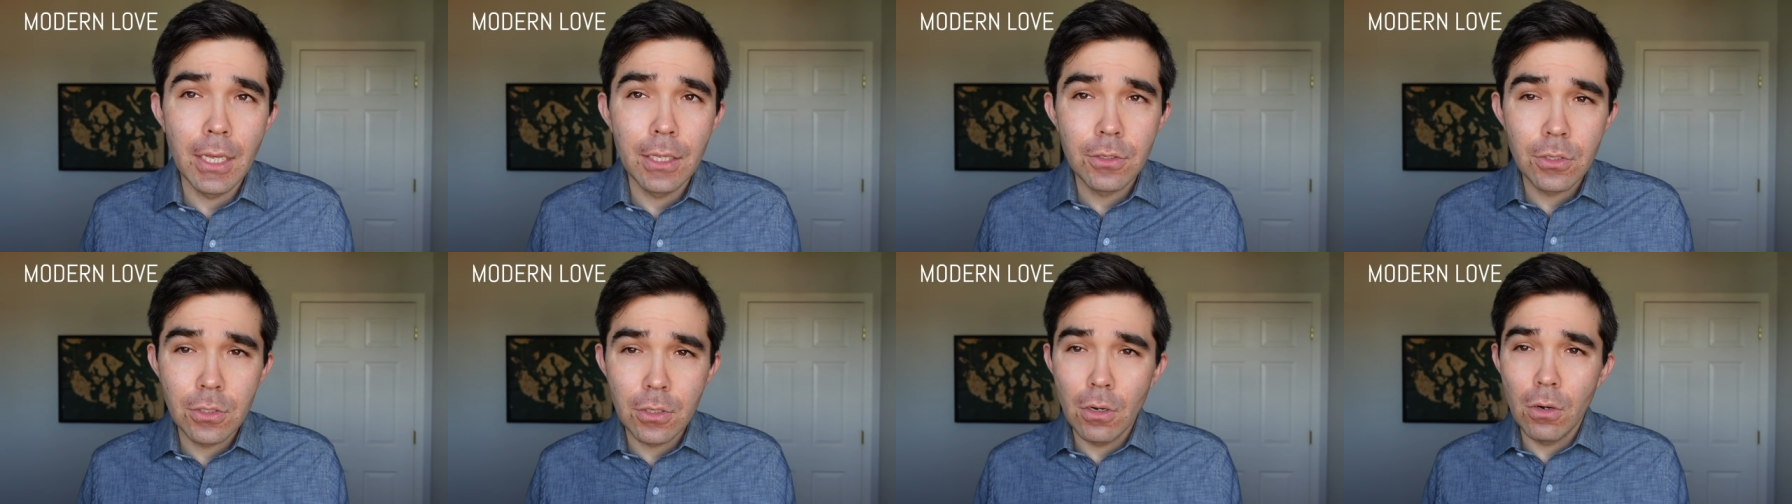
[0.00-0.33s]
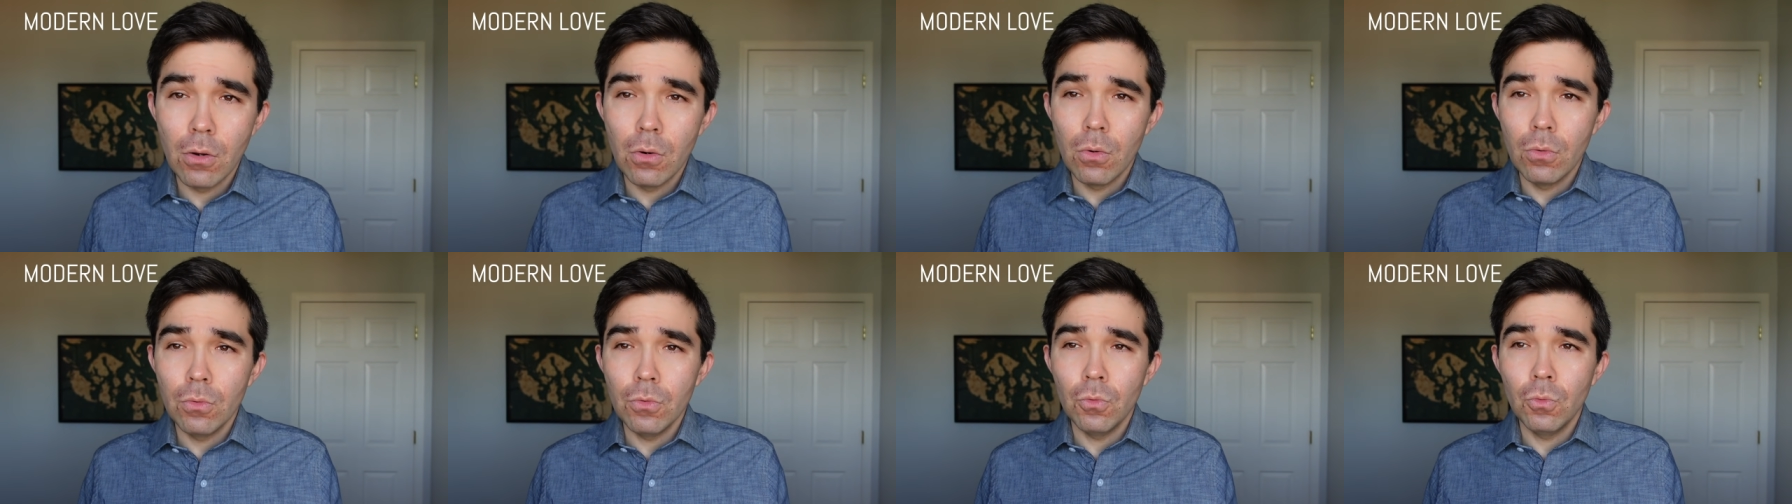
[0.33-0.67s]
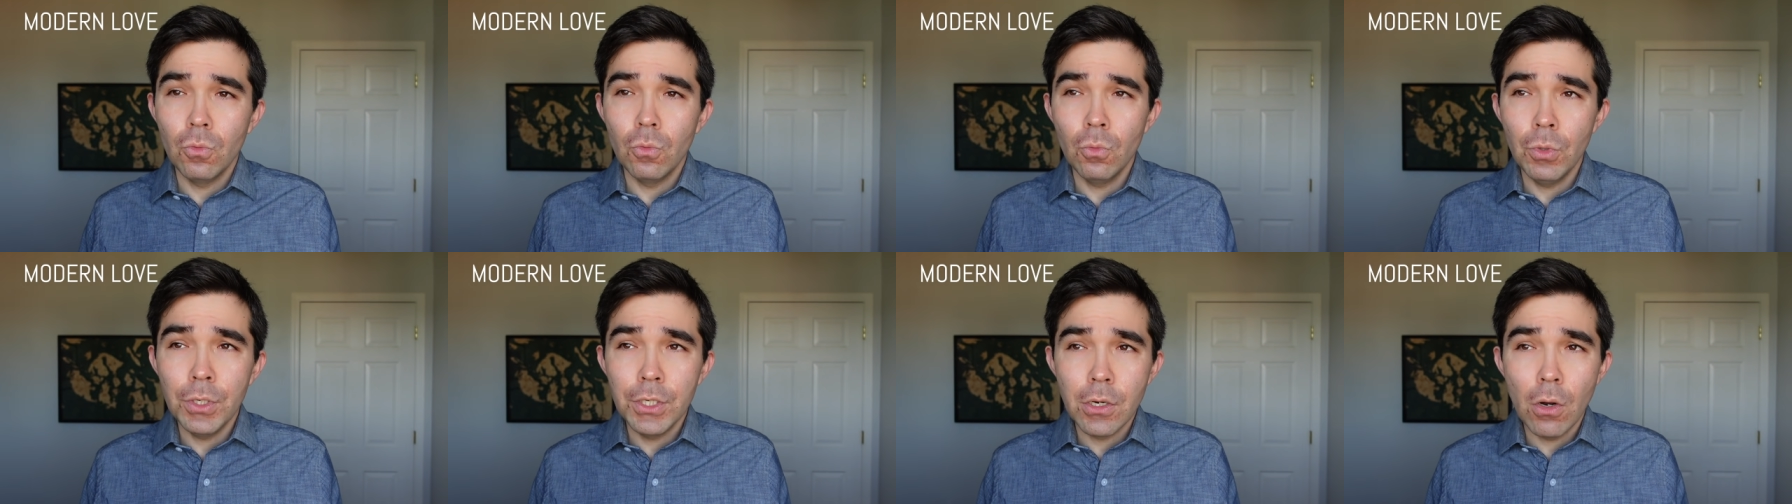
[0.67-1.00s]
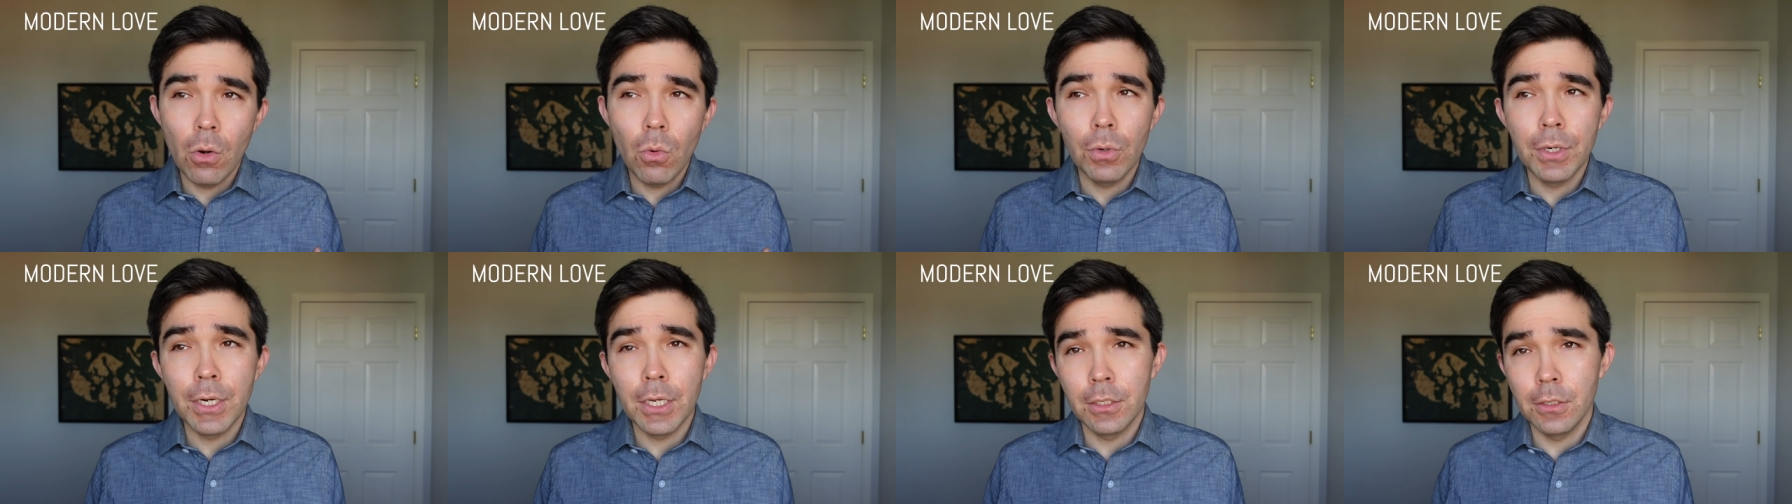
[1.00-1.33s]
and so we
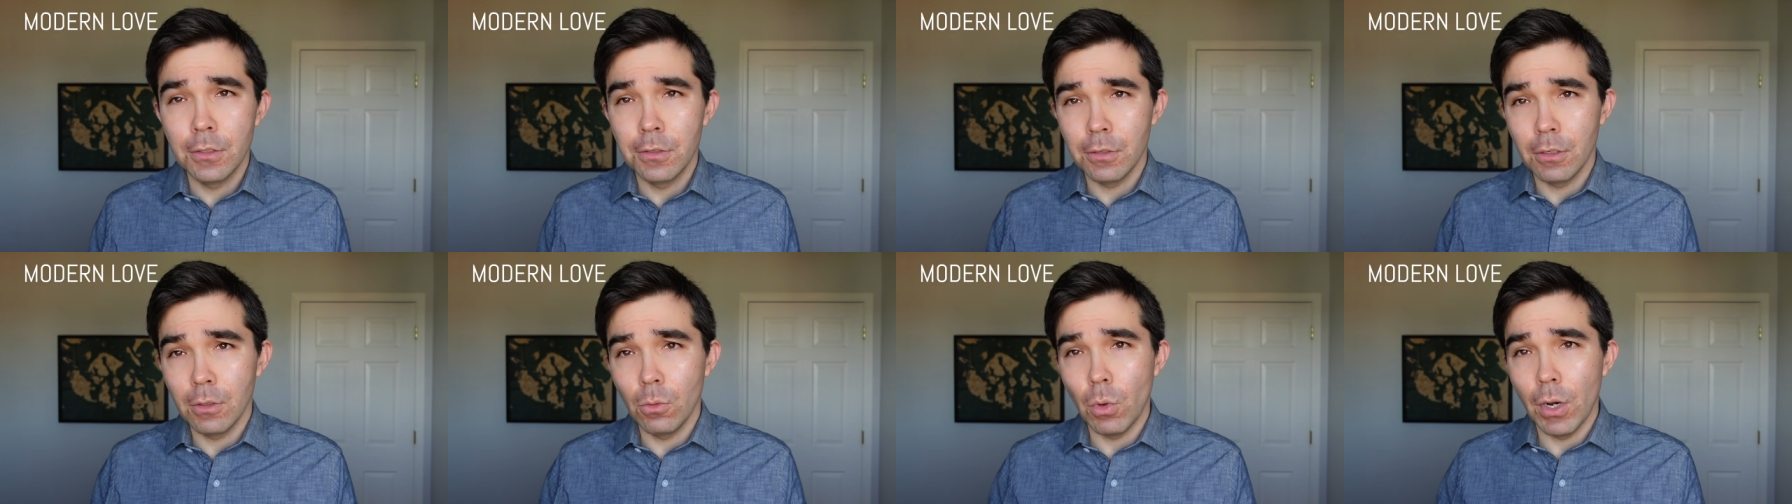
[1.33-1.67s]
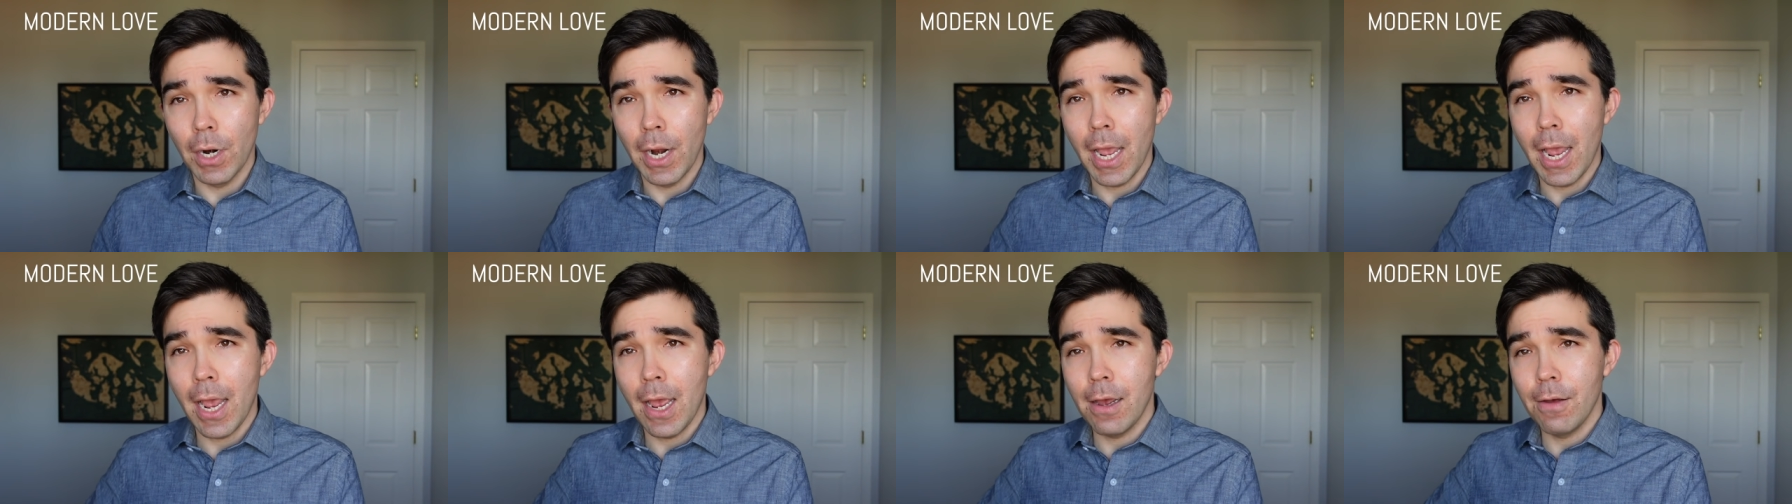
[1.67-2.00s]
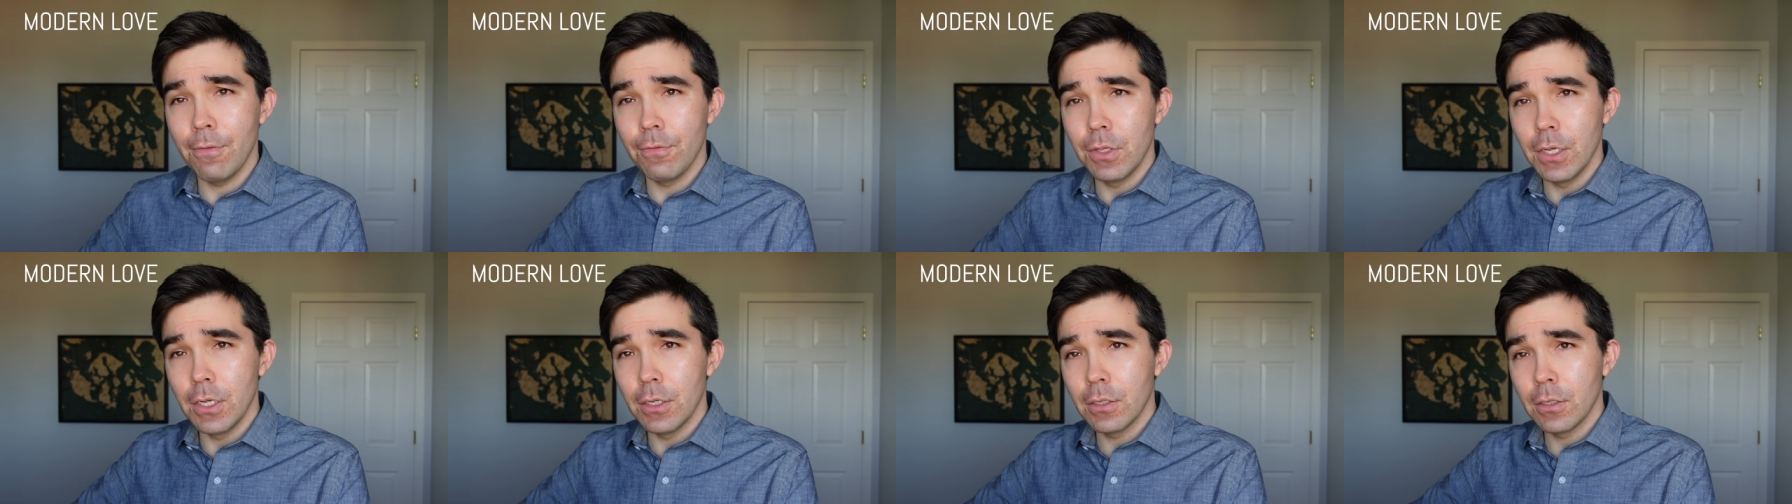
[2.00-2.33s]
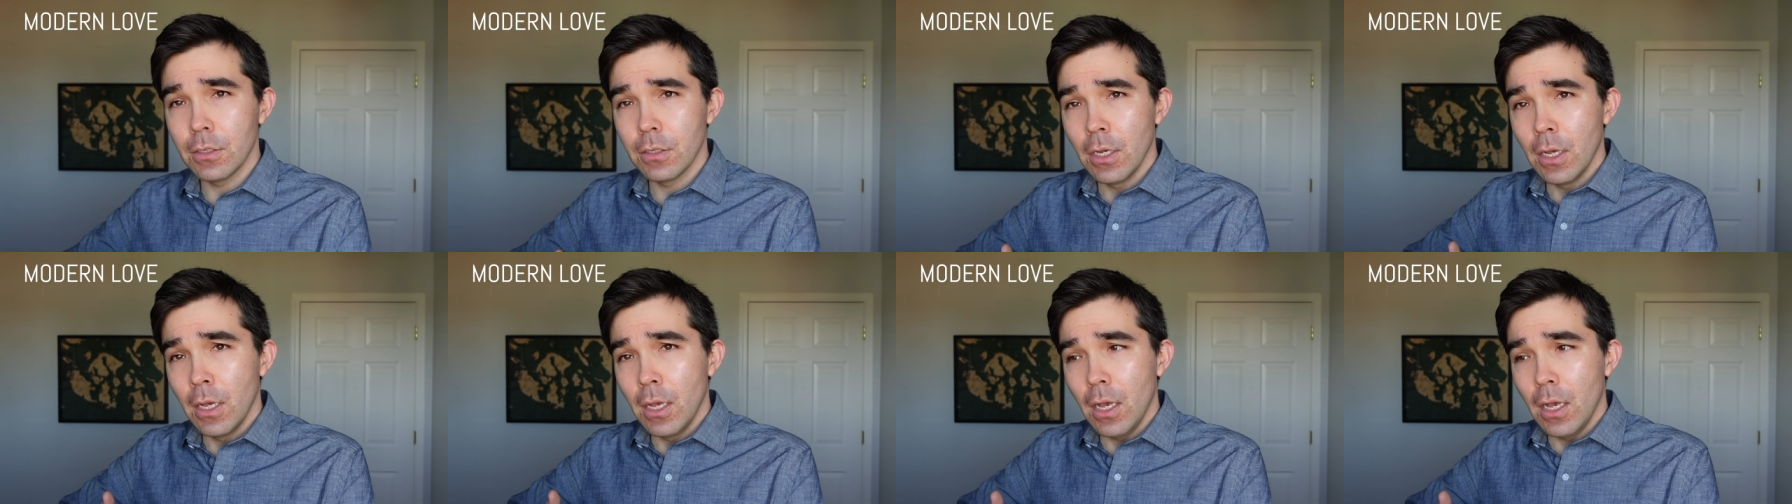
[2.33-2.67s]
don't necessarily want to have this